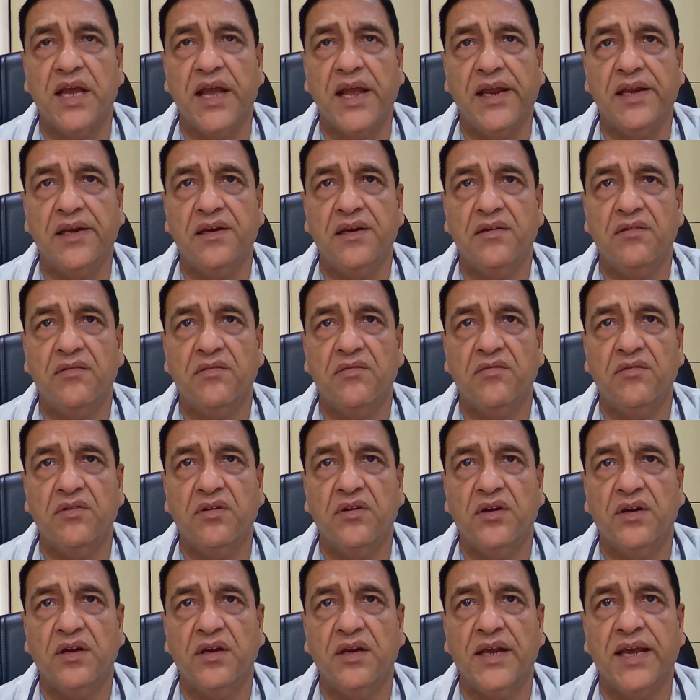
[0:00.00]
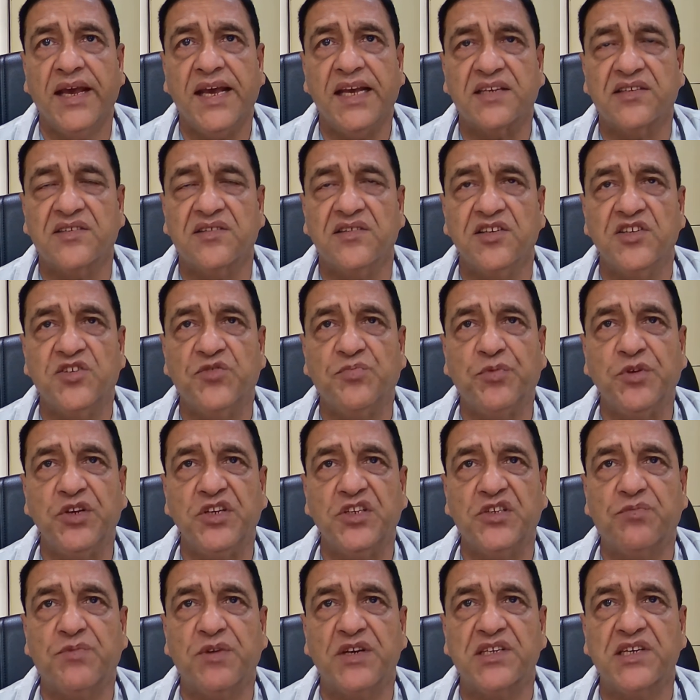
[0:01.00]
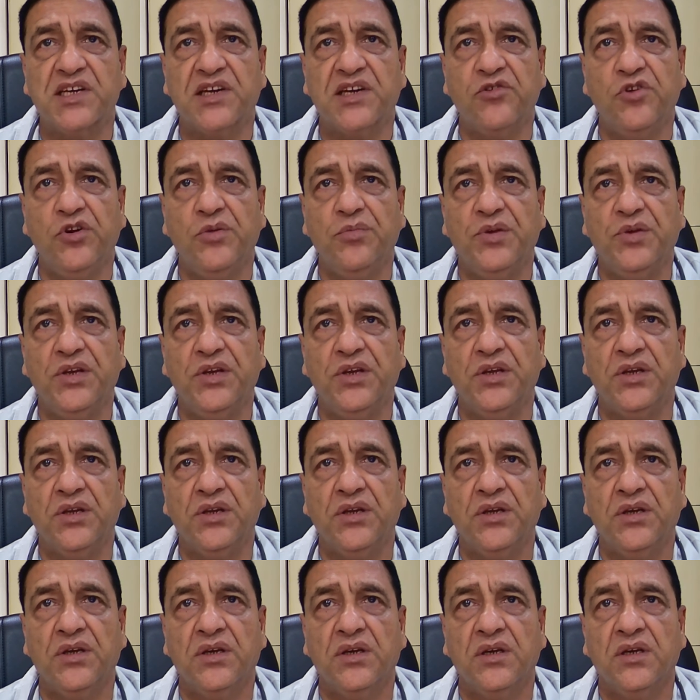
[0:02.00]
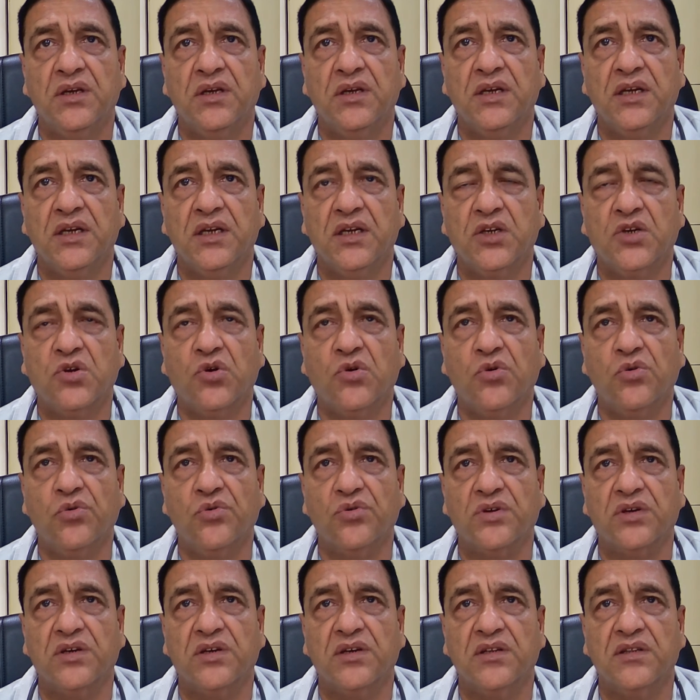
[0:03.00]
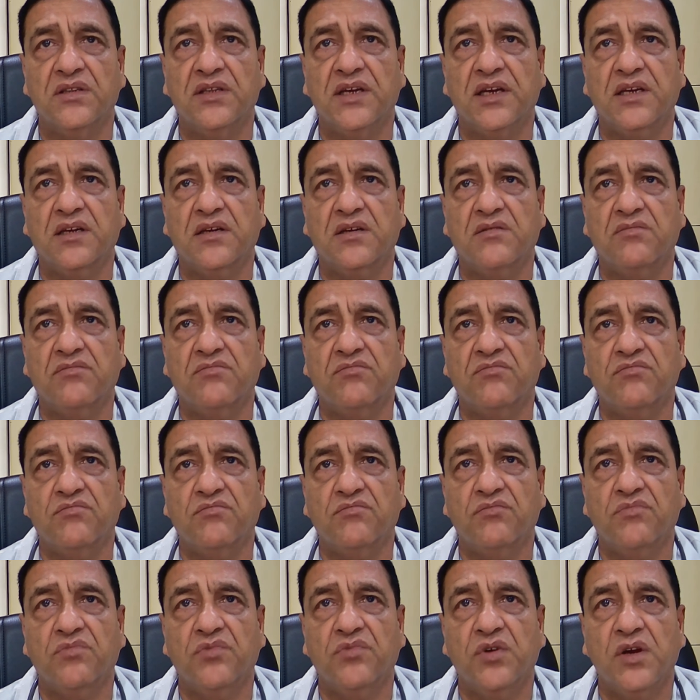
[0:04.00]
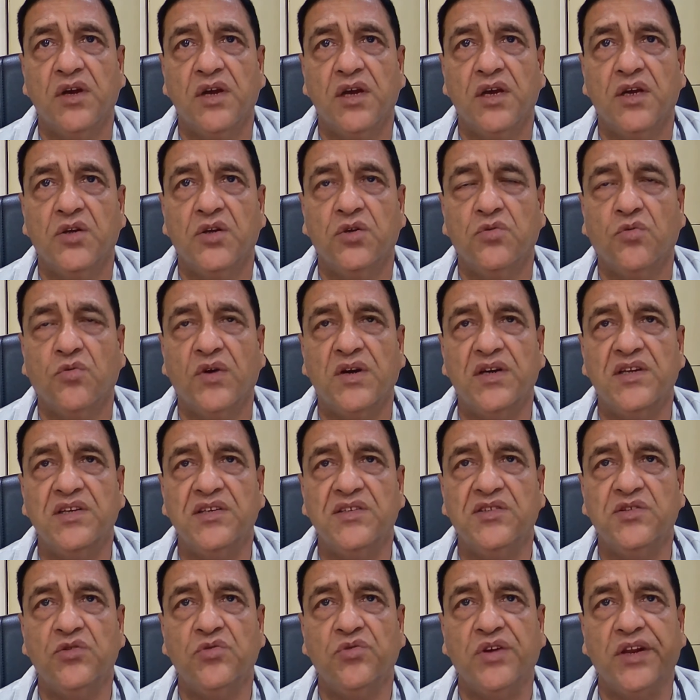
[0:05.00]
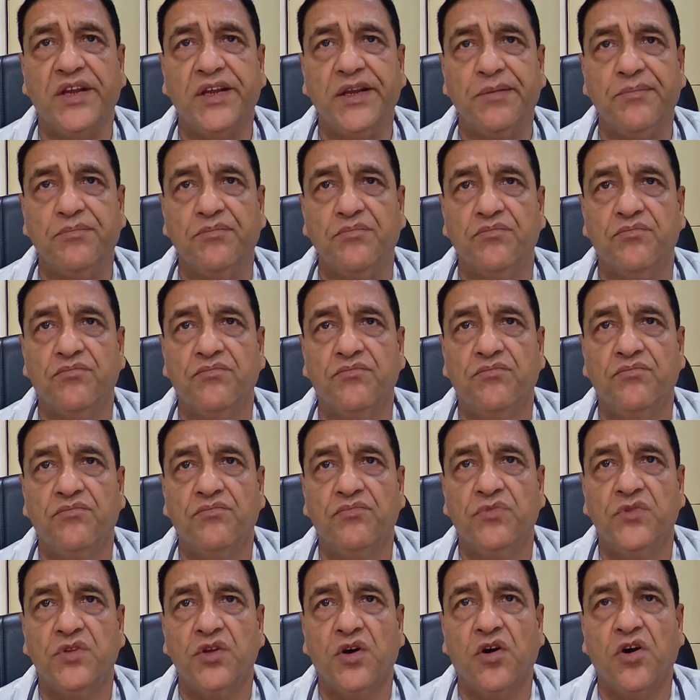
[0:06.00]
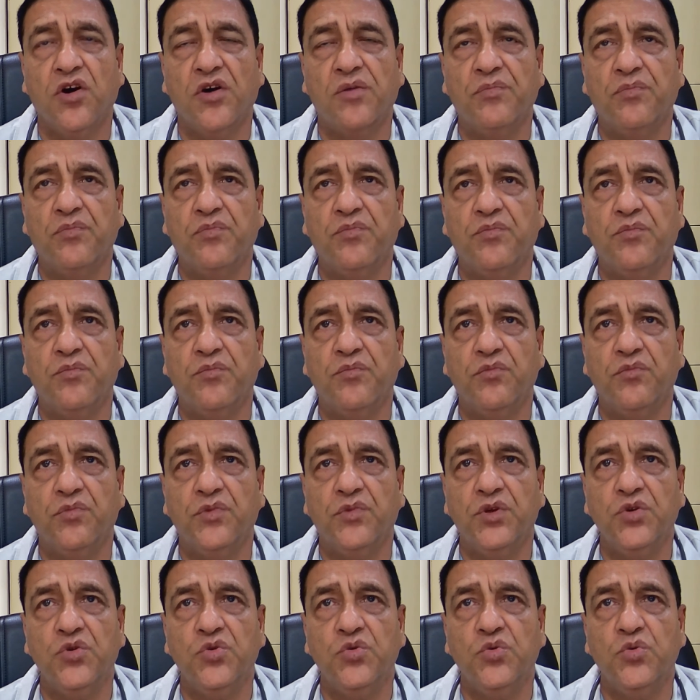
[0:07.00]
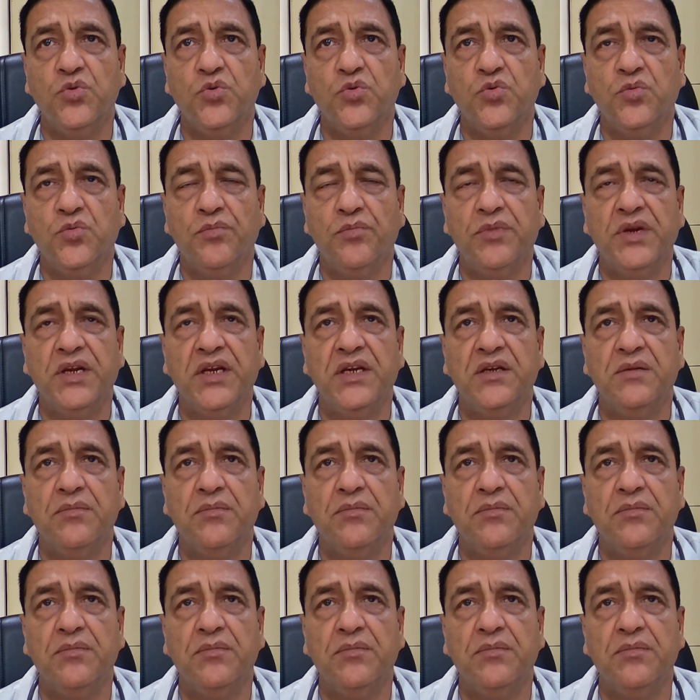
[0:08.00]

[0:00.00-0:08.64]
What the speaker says: Then as speech, patient will be told that what is your name, or you